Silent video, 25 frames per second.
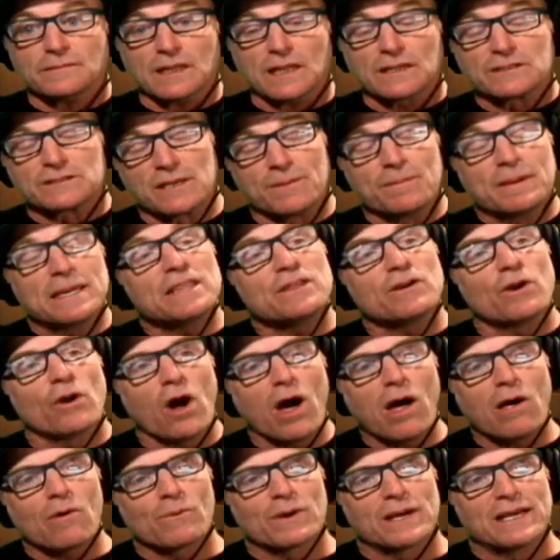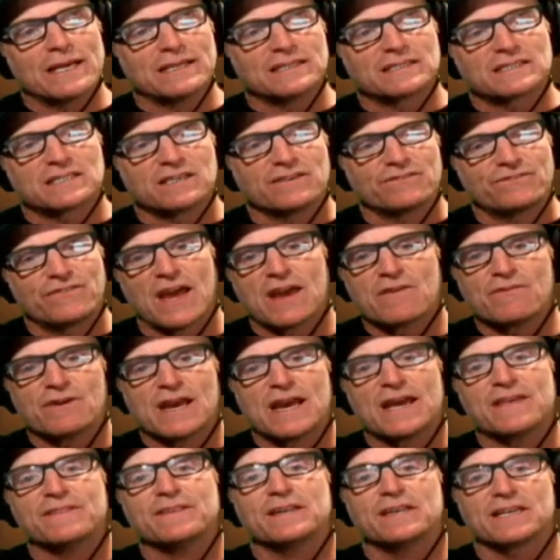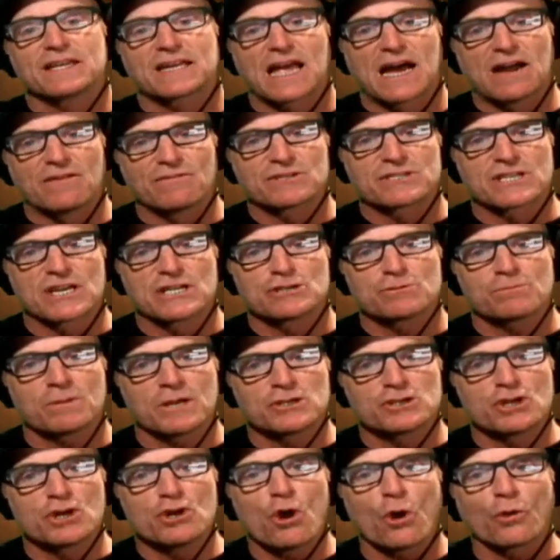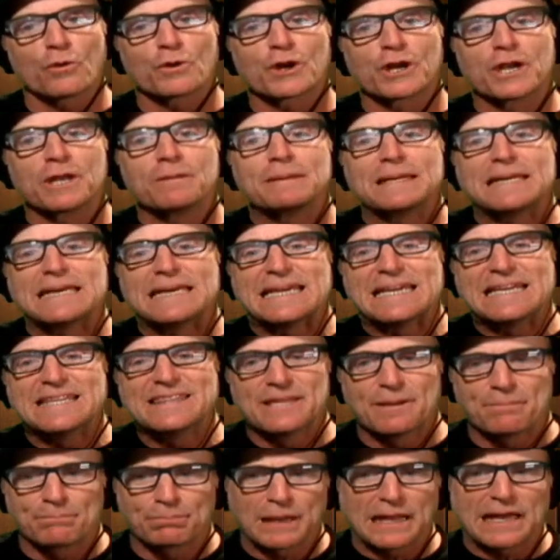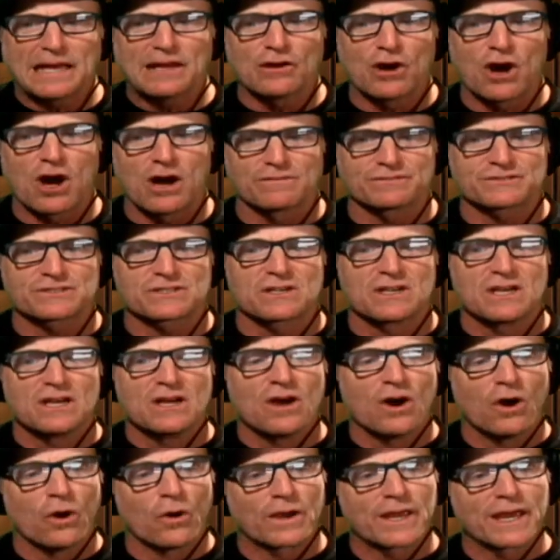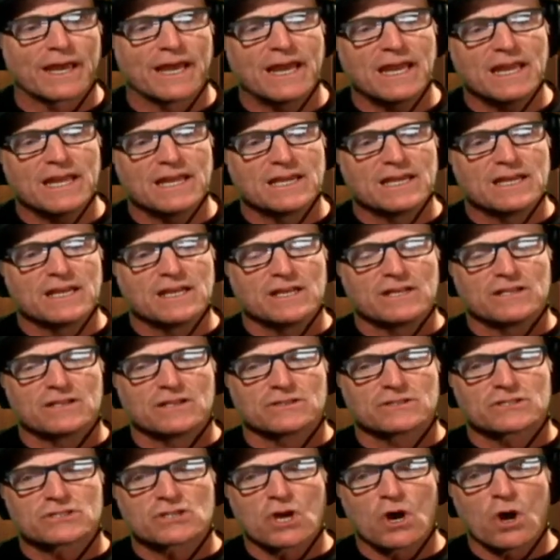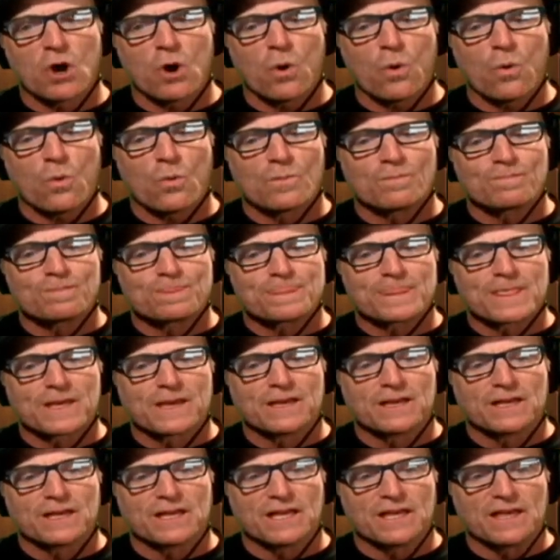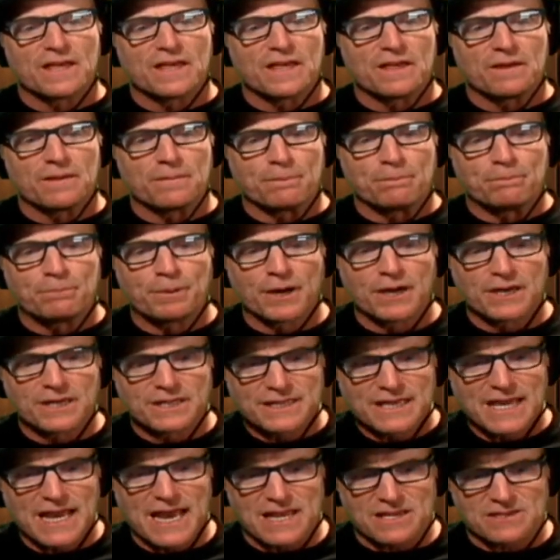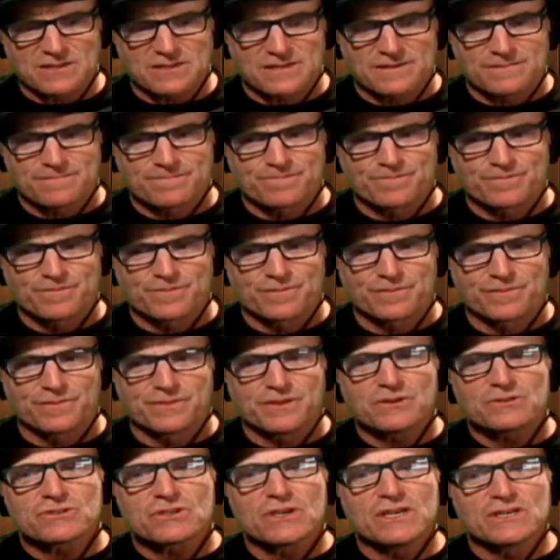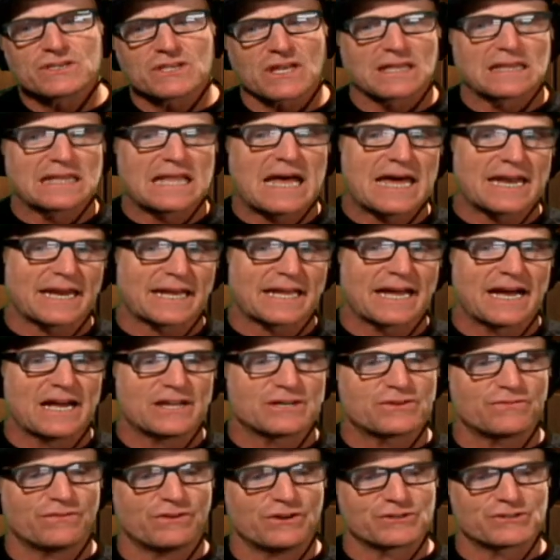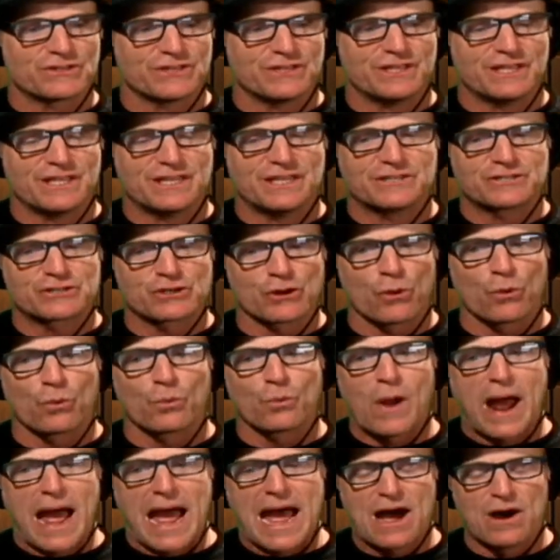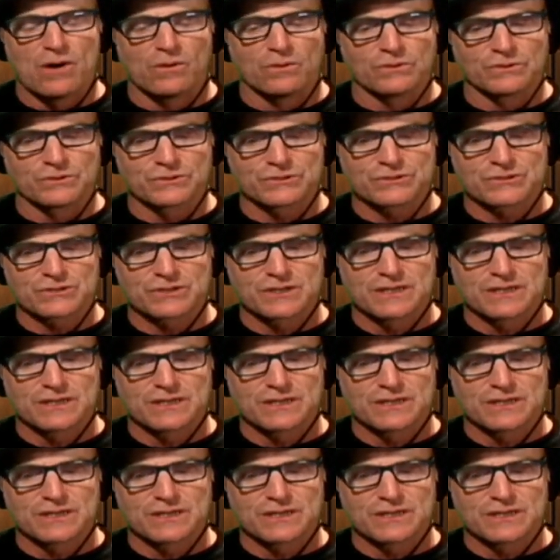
to me, they're always favorite and in the conversation because you know they're going to be in the playoffs, okay? So, but yes, there is a lot of controversy that surrounds